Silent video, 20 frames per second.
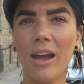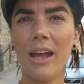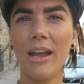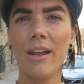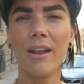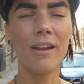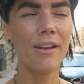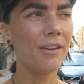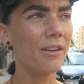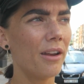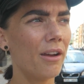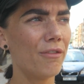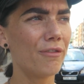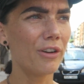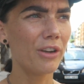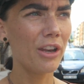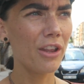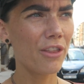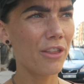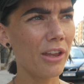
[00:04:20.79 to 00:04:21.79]
And a
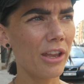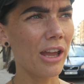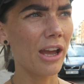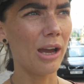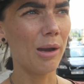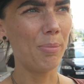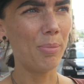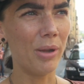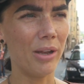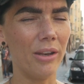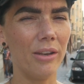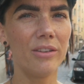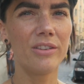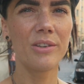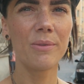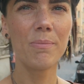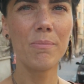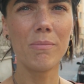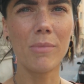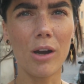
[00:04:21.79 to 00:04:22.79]
funny thing
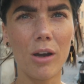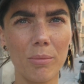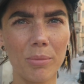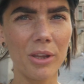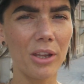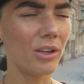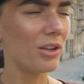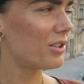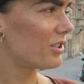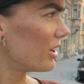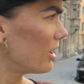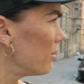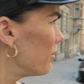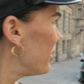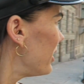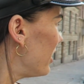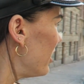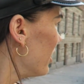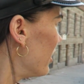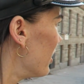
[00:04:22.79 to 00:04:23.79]
happened. Mom, can you tell
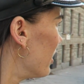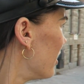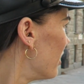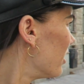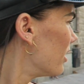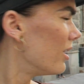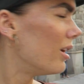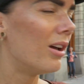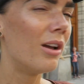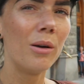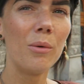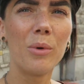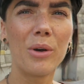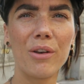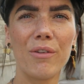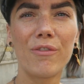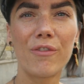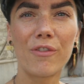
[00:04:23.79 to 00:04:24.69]
me what a